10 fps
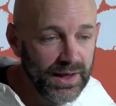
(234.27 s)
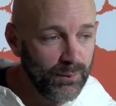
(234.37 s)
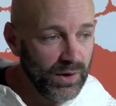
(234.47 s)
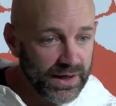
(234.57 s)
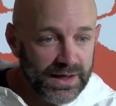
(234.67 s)

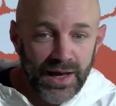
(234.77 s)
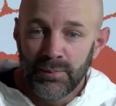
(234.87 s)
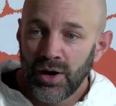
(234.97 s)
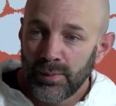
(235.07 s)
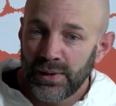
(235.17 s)
And when it
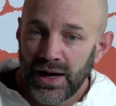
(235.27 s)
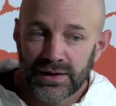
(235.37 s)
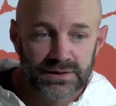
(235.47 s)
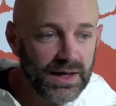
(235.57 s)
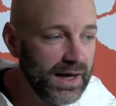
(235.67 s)
came up,
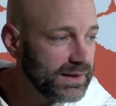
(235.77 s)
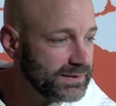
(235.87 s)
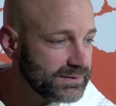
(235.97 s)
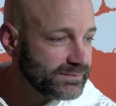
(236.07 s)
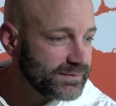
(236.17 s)
I, I
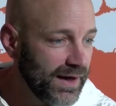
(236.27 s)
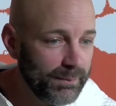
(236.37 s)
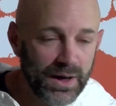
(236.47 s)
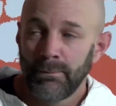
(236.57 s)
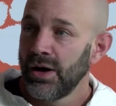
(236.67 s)

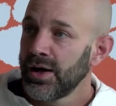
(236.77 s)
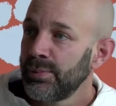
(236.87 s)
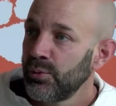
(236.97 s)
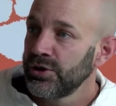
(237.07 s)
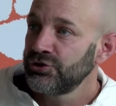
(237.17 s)
got my butt
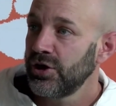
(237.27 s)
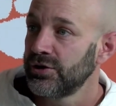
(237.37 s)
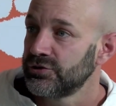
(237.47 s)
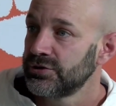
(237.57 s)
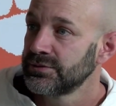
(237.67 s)
up and went to
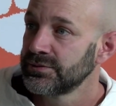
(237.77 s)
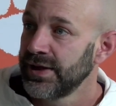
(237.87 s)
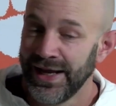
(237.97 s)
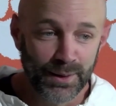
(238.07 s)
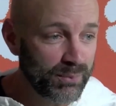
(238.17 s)
church.
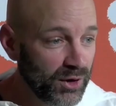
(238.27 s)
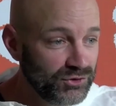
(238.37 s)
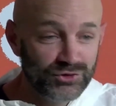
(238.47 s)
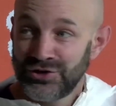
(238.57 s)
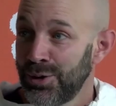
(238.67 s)
And the
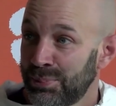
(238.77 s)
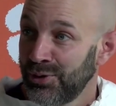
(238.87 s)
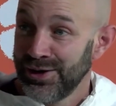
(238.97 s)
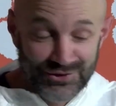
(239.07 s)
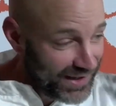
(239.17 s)
preacher still
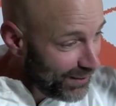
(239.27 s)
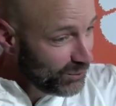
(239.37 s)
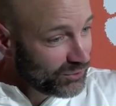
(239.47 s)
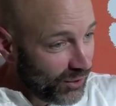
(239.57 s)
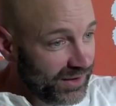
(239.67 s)
preached. That
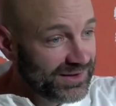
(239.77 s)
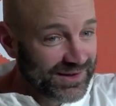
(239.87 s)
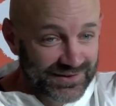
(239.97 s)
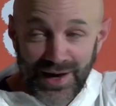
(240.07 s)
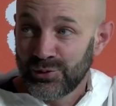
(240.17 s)
was crazy
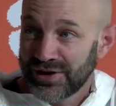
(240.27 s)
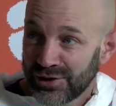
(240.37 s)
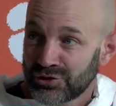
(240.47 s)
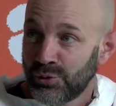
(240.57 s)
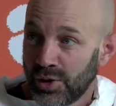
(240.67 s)
because I was
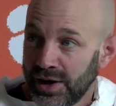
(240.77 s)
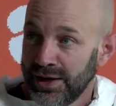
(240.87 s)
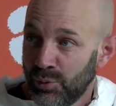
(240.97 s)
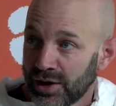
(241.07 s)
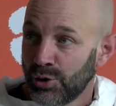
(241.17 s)
actually worried
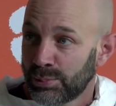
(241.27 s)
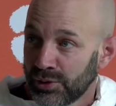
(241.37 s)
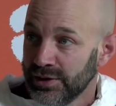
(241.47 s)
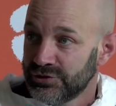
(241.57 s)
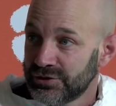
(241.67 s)
he wasn't going to
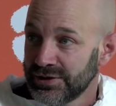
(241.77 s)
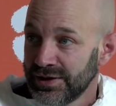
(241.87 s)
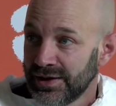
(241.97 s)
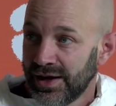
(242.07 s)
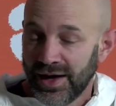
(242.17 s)
preach,
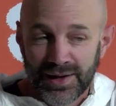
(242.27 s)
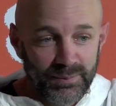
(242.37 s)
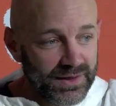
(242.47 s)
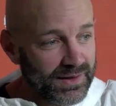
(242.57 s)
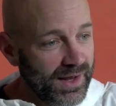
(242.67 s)
all
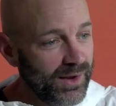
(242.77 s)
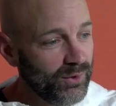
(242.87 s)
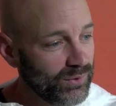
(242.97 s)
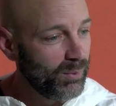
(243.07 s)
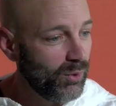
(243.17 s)
right, being
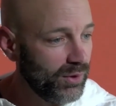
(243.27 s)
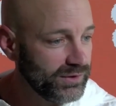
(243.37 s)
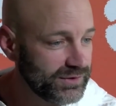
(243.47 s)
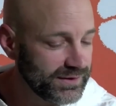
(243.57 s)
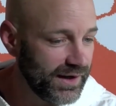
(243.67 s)
down
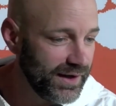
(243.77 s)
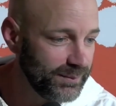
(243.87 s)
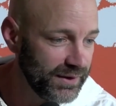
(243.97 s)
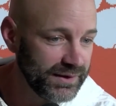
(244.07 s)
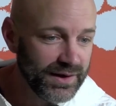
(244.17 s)
boys, all
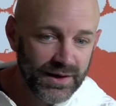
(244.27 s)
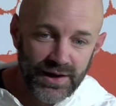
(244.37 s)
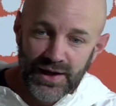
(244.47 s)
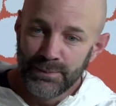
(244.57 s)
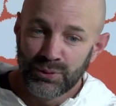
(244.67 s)
right. But
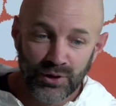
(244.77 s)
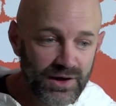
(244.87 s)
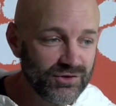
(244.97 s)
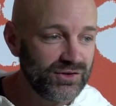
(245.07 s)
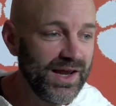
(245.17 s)
he
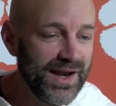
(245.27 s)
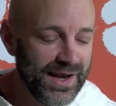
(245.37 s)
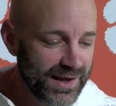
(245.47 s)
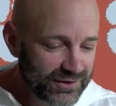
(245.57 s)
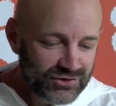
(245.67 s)
preached, and
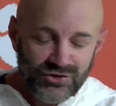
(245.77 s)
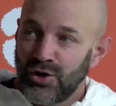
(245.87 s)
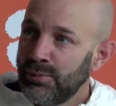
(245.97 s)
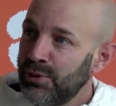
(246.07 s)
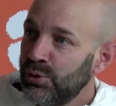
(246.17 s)
his
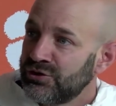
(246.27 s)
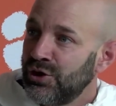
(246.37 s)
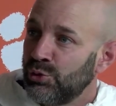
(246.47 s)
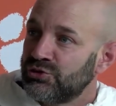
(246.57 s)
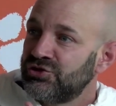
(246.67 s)
sermon was
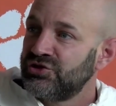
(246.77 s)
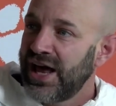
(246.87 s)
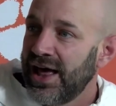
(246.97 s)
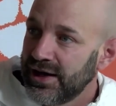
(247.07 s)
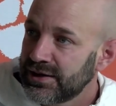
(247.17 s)
on
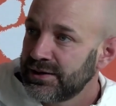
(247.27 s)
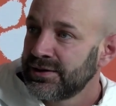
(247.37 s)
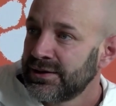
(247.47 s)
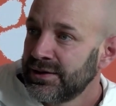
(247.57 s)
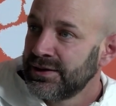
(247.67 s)
static.
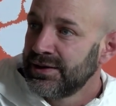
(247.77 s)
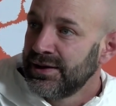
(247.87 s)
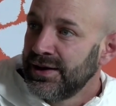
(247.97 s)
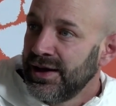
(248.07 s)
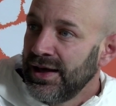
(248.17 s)

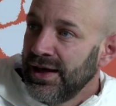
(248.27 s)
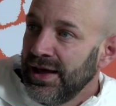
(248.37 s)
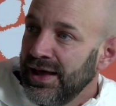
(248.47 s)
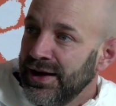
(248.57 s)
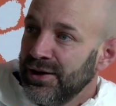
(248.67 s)

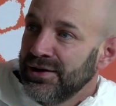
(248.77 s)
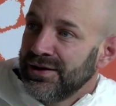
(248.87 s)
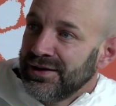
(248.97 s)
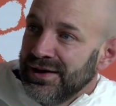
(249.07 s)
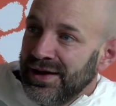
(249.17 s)
And it,
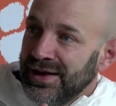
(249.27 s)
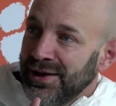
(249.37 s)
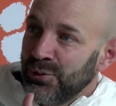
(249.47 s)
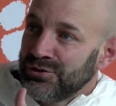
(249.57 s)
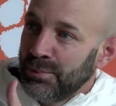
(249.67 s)
and
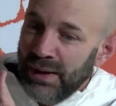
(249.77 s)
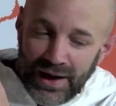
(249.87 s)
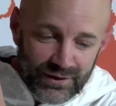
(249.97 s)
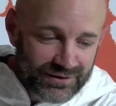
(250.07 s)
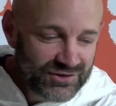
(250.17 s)
it was
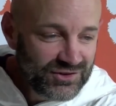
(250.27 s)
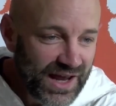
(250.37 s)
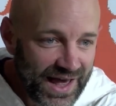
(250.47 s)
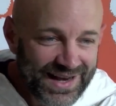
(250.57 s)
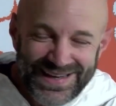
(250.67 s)
about
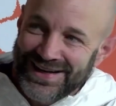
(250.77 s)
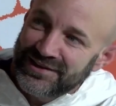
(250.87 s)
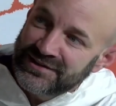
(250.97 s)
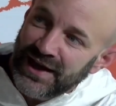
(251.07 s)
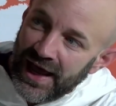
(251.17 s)
static, and
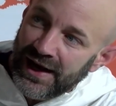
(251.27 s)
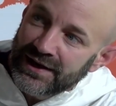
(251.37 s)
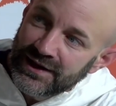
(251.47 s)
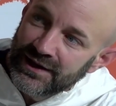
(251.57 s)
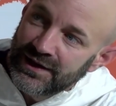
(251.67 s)
the
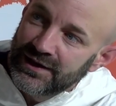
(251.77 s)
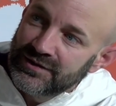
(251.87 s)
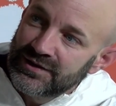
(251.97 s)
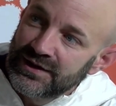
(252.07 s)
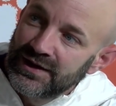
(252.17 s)
static
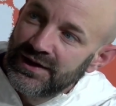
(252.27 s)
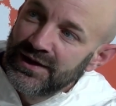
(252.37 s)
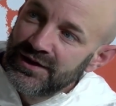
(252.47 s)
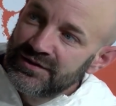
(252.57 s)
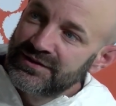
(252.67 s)
is
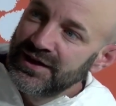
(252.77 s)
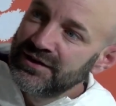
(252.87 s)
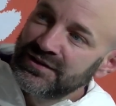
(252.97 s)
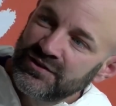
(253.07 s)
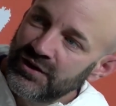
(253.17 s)

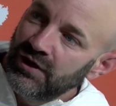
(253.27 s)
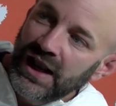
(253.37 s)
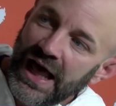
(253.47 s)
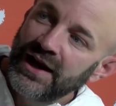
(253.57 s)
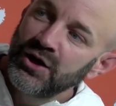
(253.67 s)
seasons of a
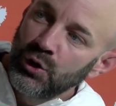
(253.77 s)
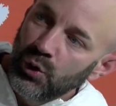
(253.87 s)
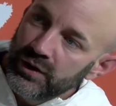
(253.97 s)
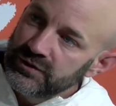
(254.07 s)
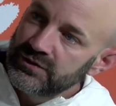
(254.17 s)
lot of
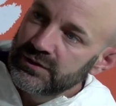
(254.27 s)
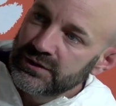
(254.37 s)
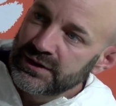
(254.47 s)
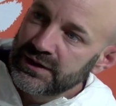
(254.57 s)
noise.